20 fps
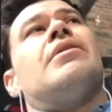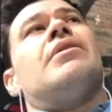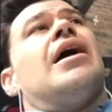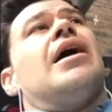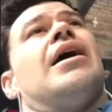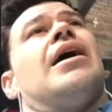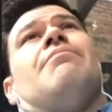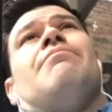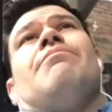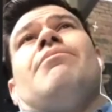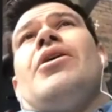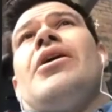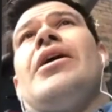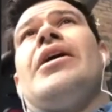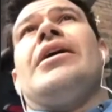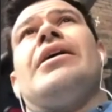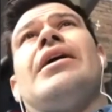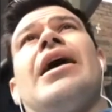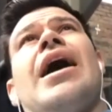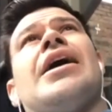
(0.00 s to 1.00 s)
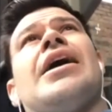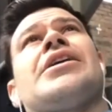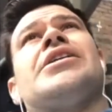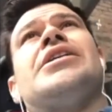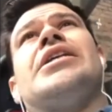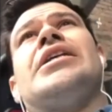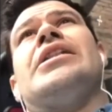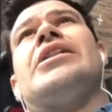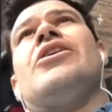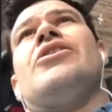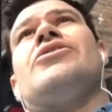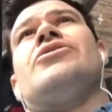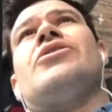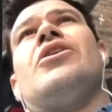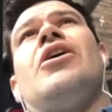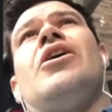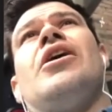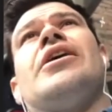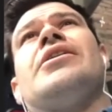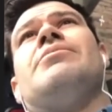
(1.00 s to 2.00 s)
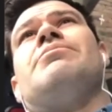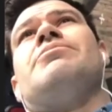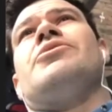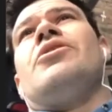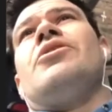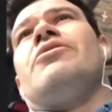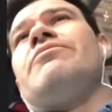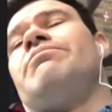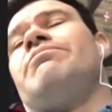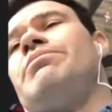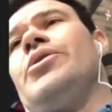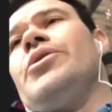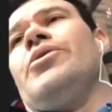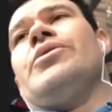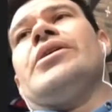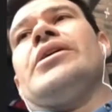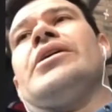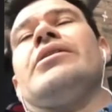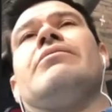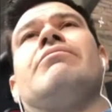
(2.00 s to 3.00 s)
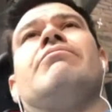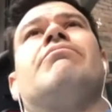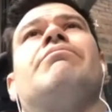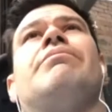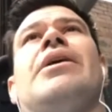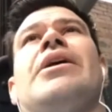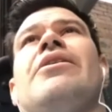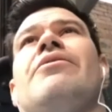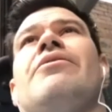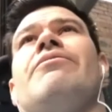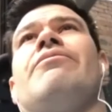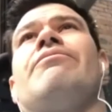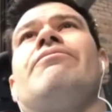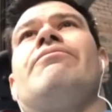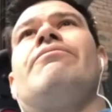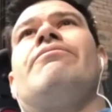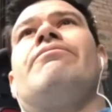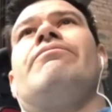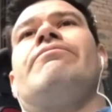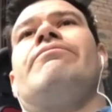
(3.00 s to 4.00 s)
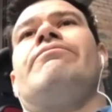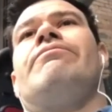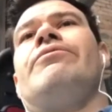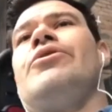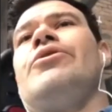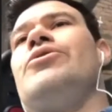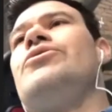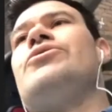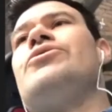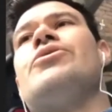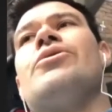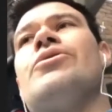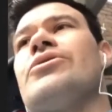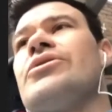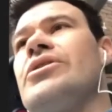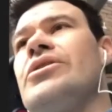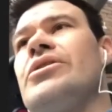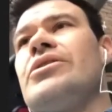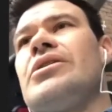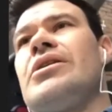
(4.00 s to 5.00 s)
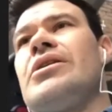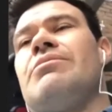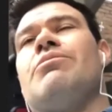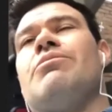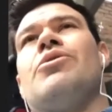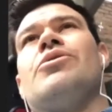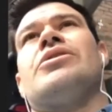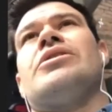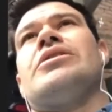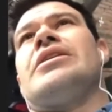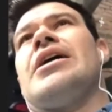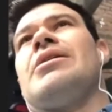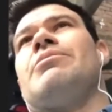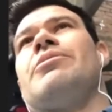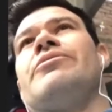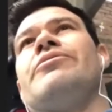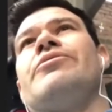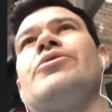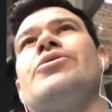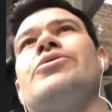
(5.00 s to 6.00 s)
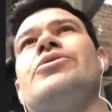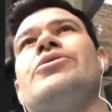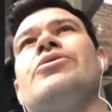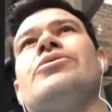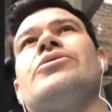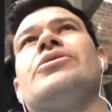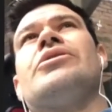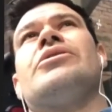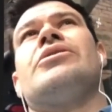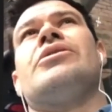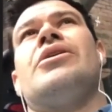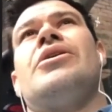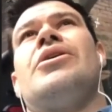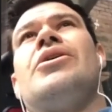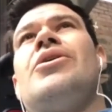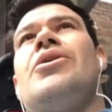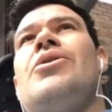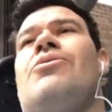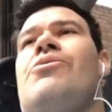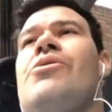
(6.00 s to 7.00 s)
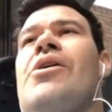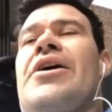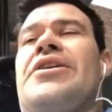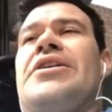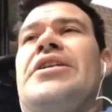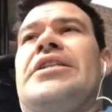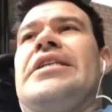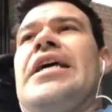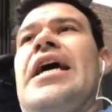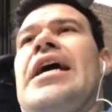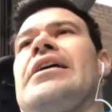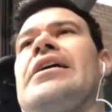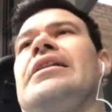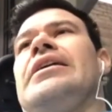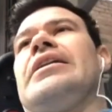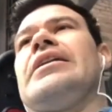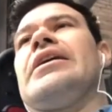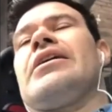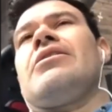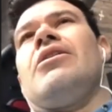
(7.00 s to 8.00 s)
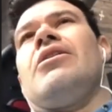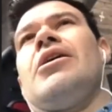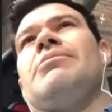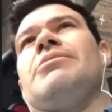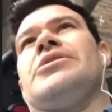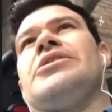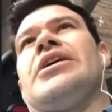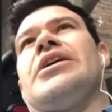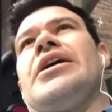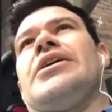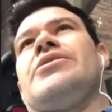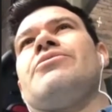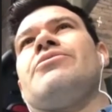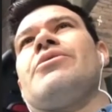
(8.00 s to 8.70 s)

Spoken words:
And by actioning those items off building better food sources and more sustainable food sources, we're actually tackling that climate change.